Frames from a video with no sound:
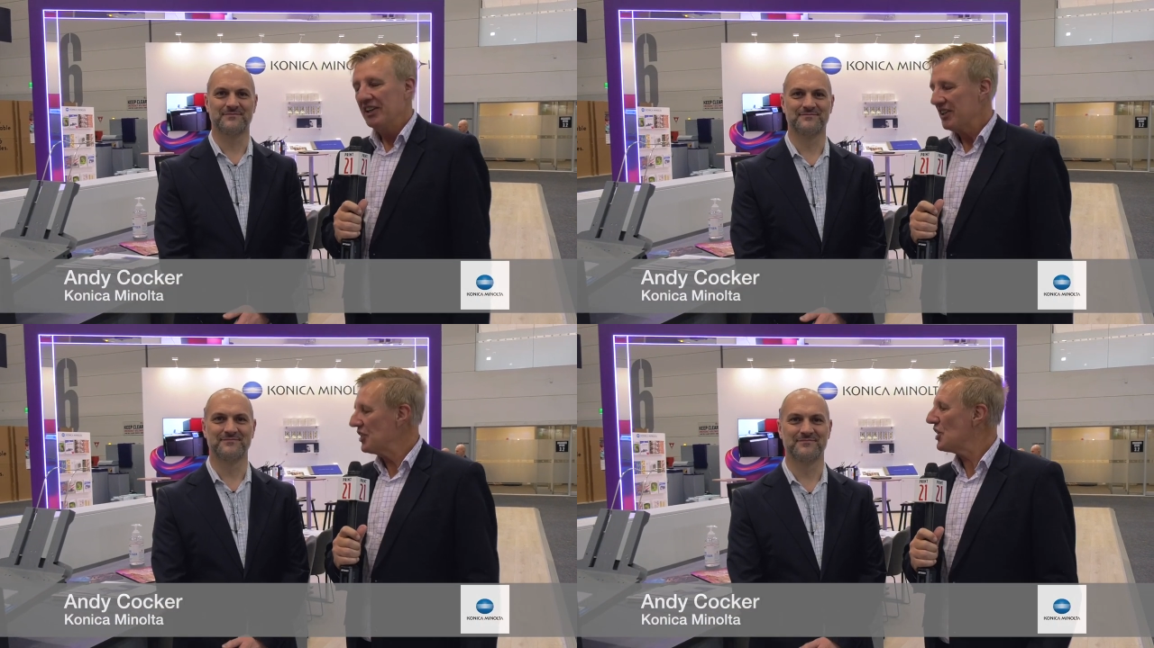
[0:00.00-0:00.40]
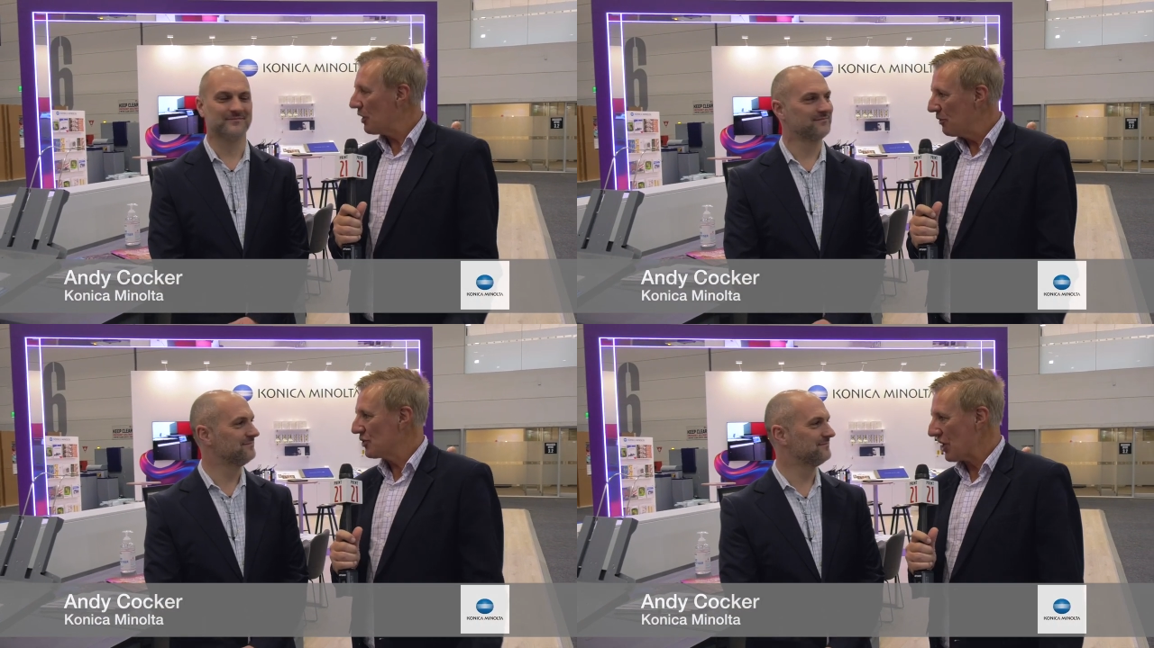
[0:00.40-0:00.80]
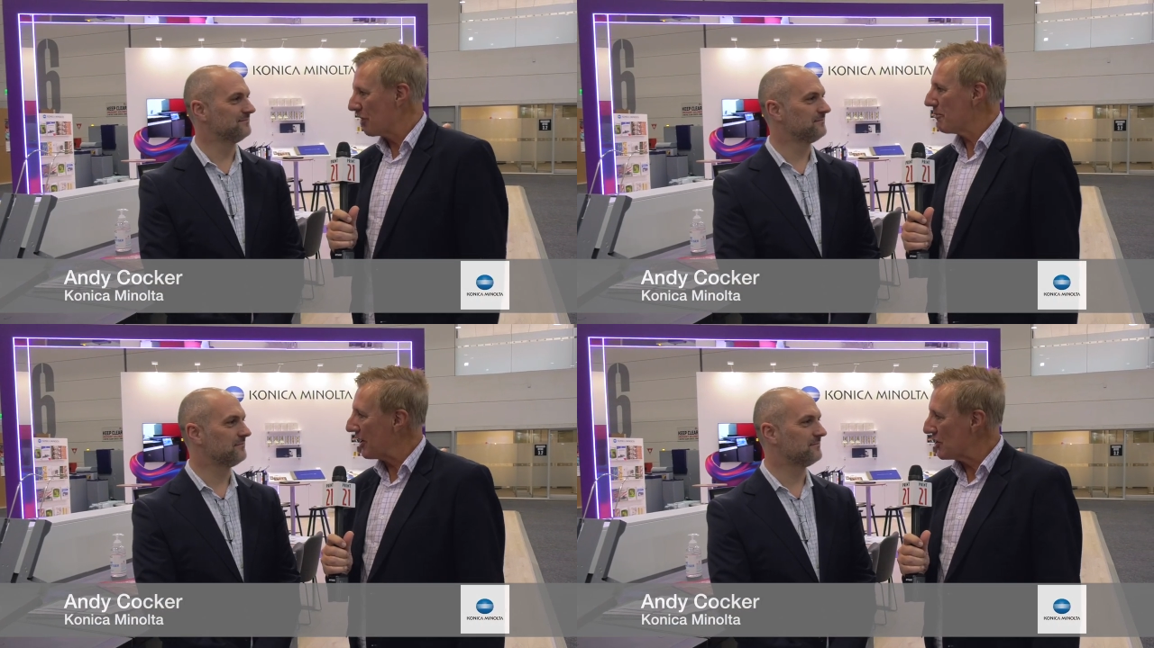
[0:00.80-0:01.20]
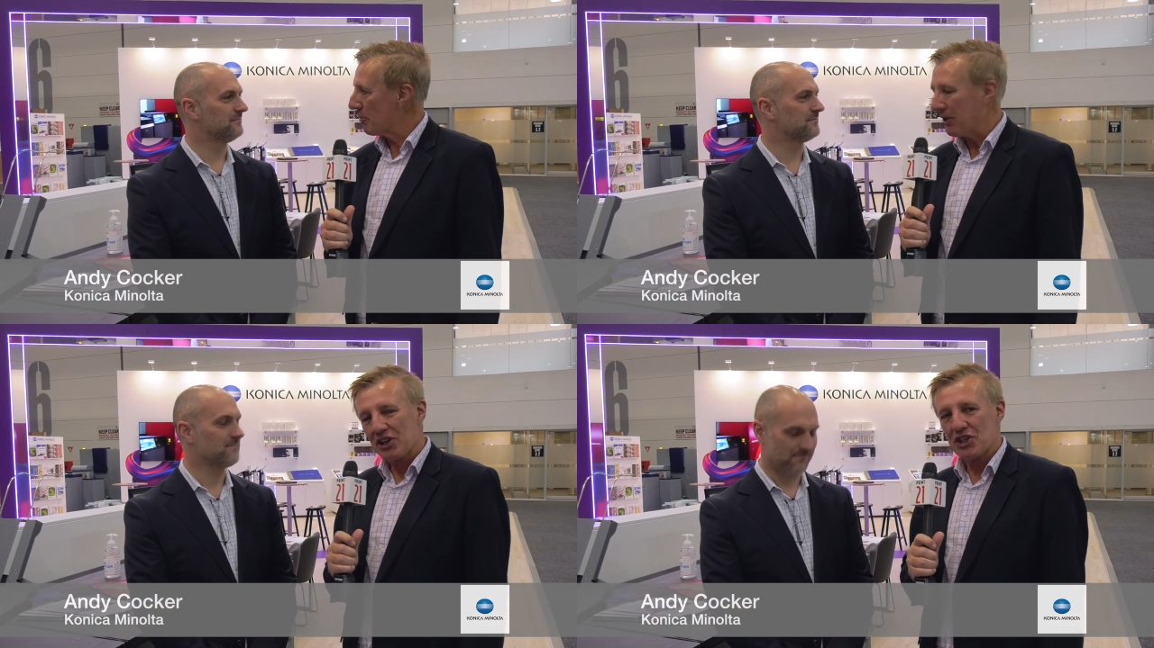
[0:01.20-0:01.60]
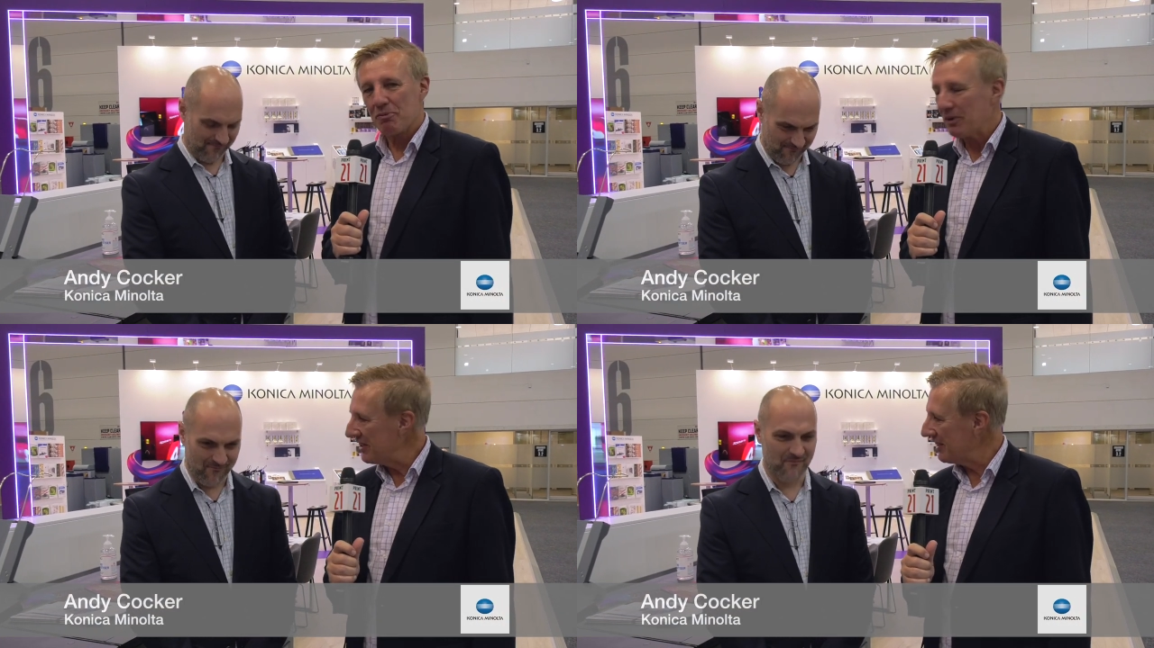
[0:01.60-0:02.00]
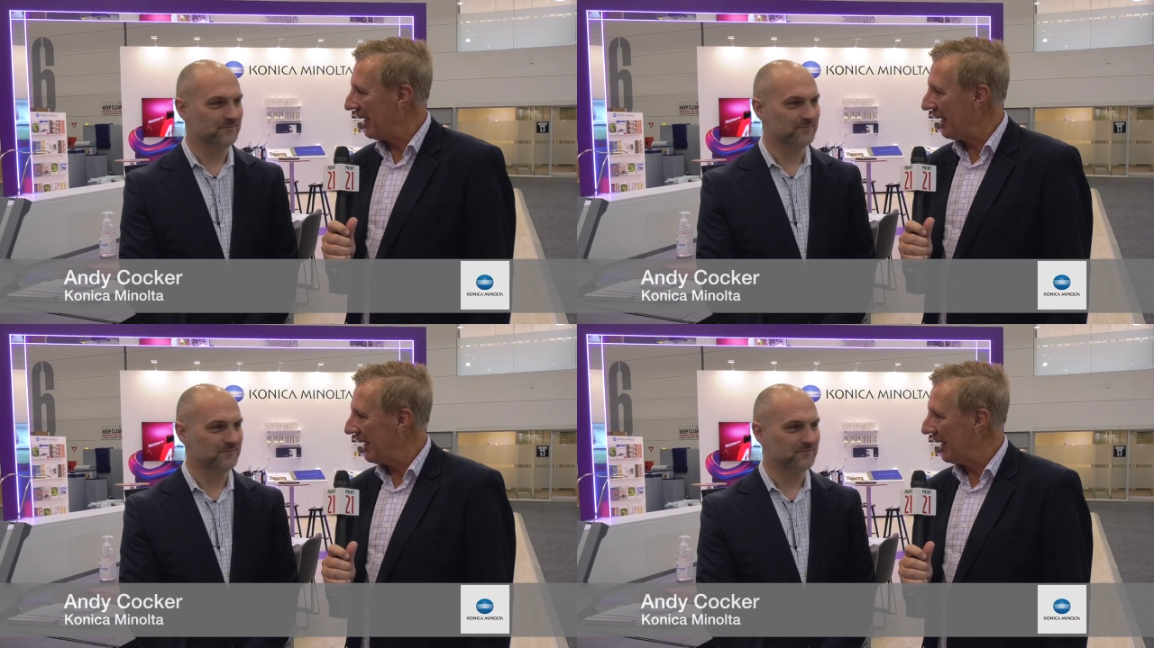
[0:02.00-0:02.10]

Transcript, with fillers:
Speaker 1: the new general manager production print,